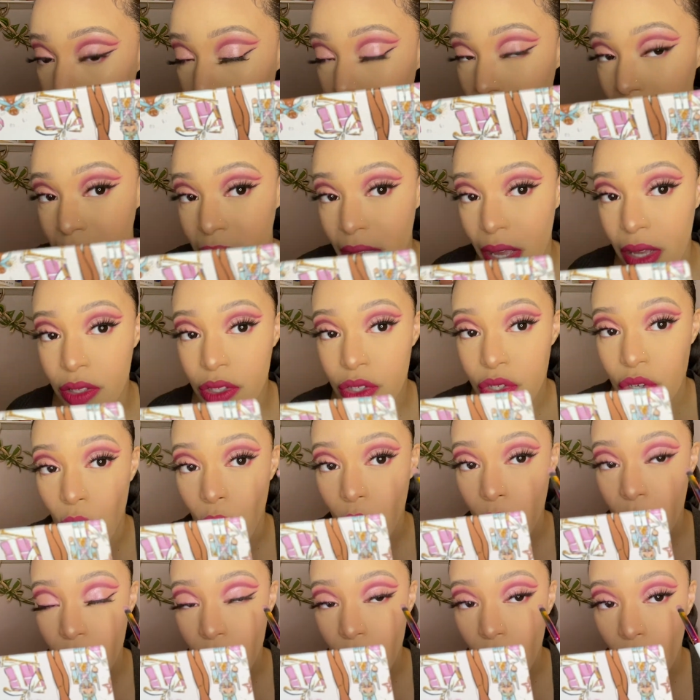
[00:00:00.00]
Now,
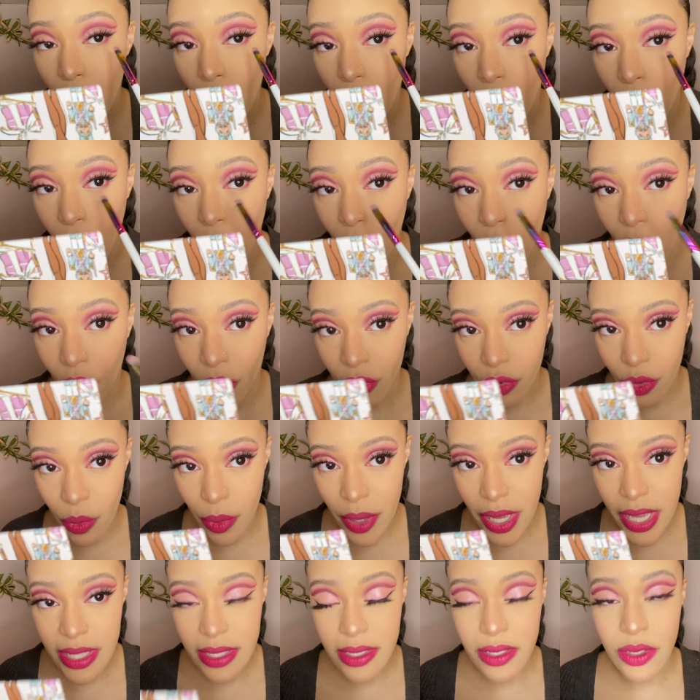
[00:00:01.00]
don't go all the
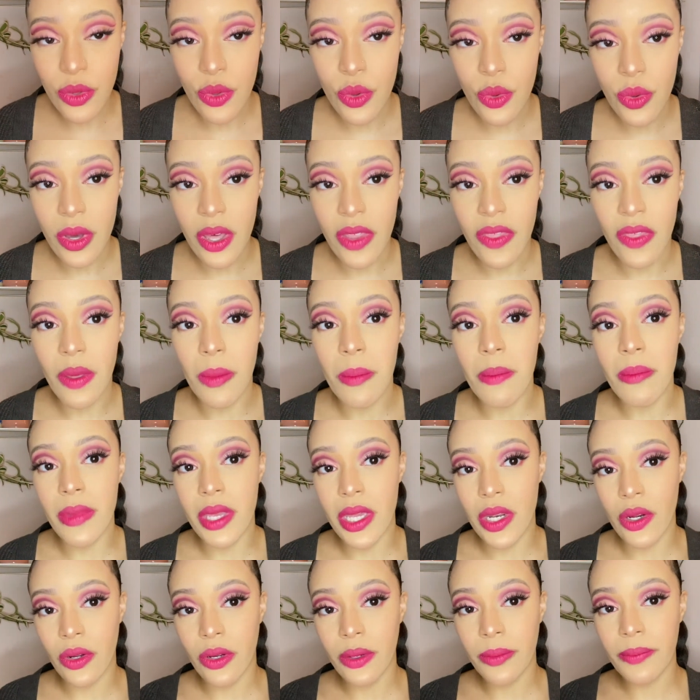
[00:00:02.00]
way to the
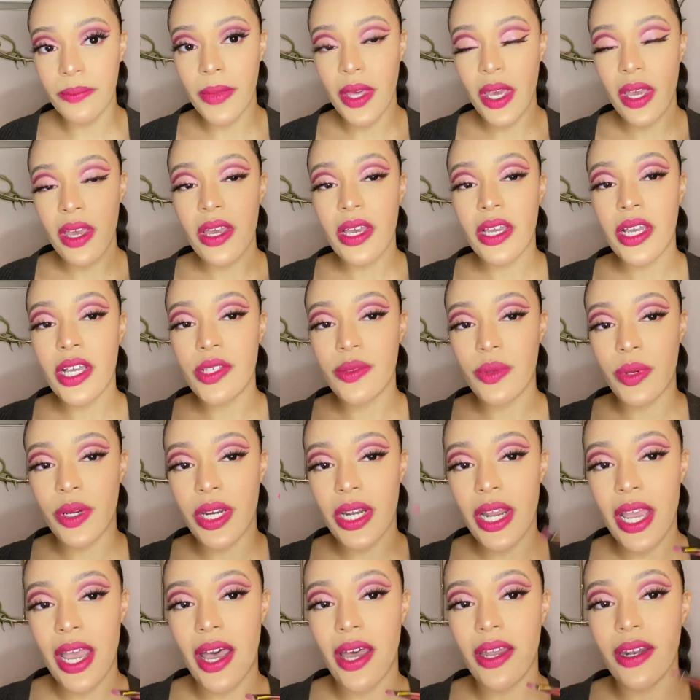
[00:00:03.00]
middle because we're going
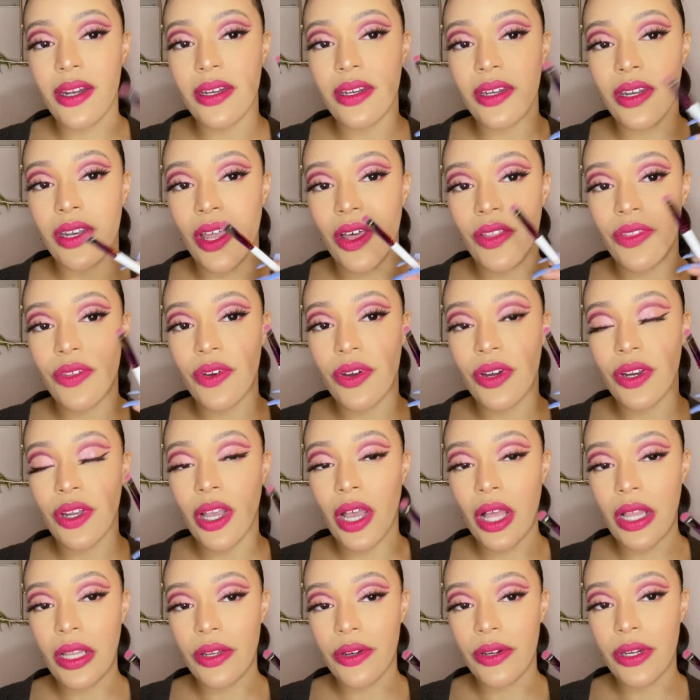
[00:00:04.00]
to add another
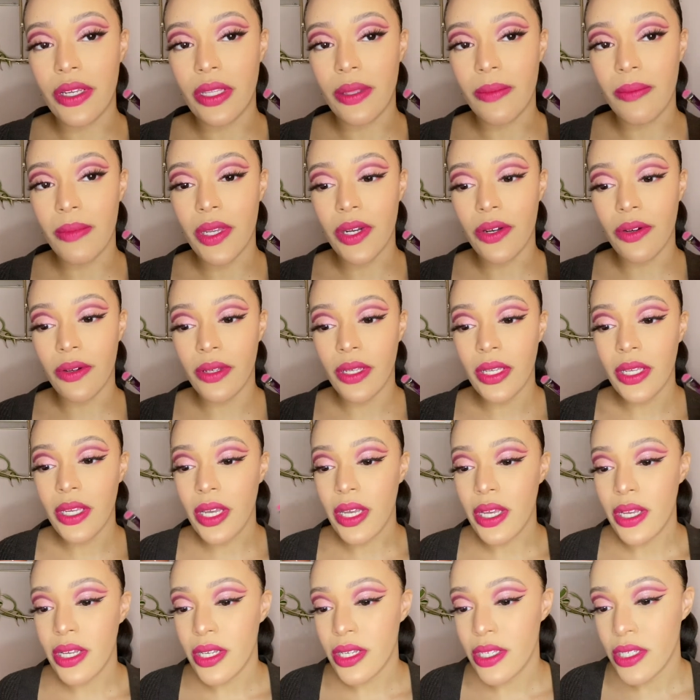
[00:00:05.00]
color in the middle.
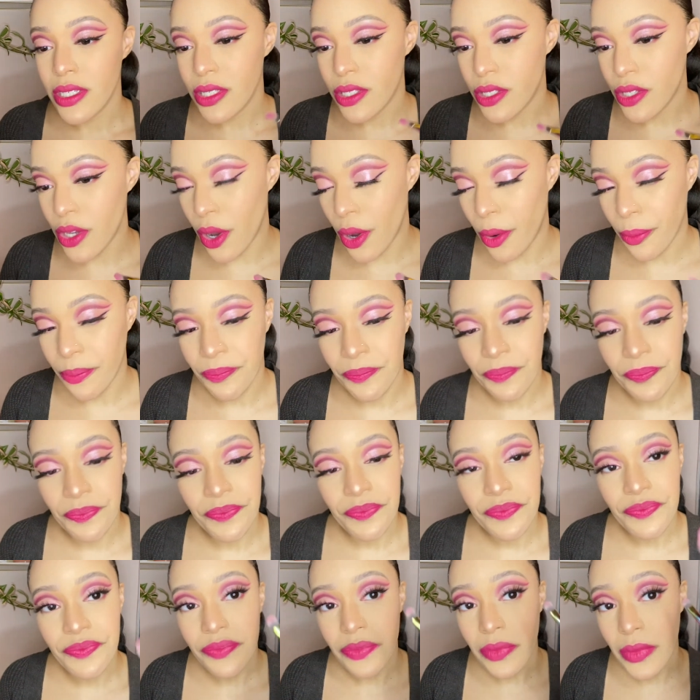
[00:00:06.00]
So
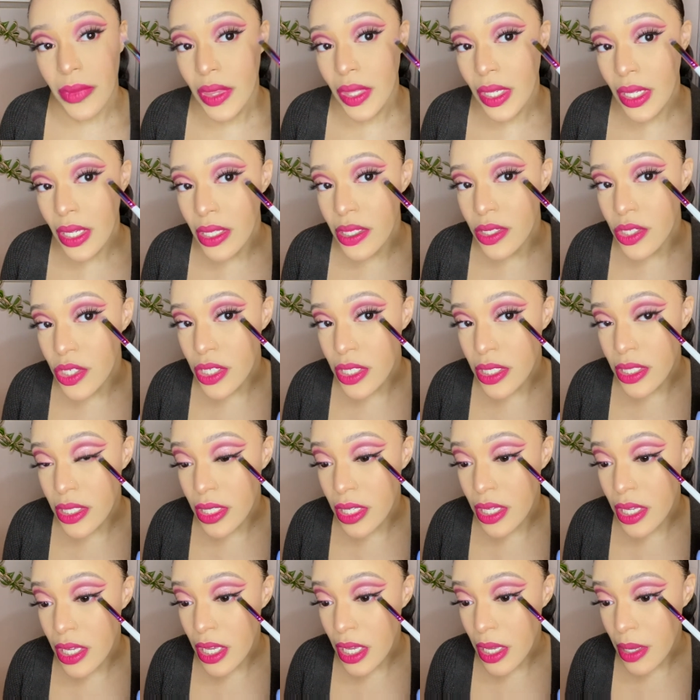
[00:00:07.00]
just
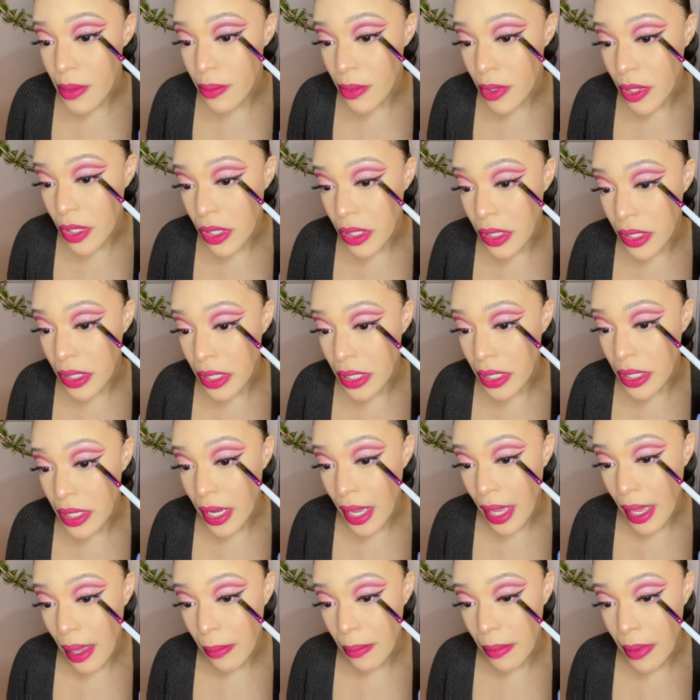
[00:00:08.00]
keep on
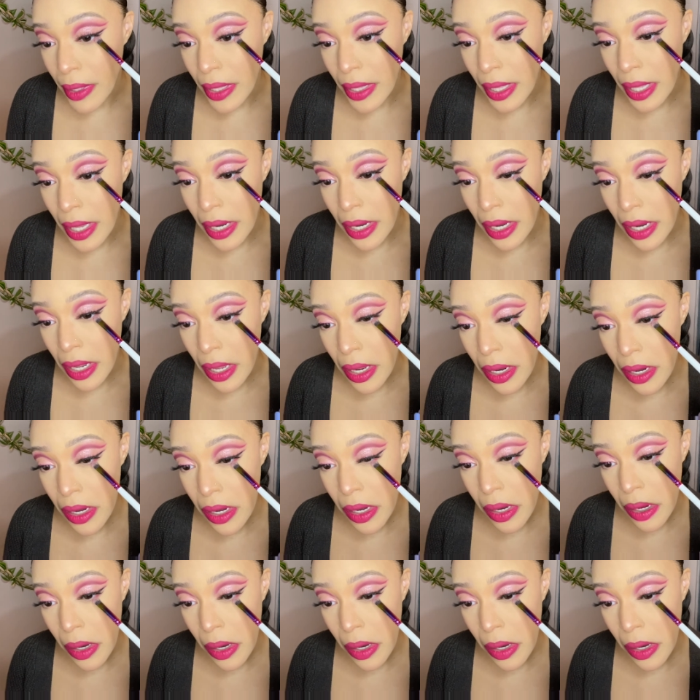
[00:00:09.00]
tapping that in.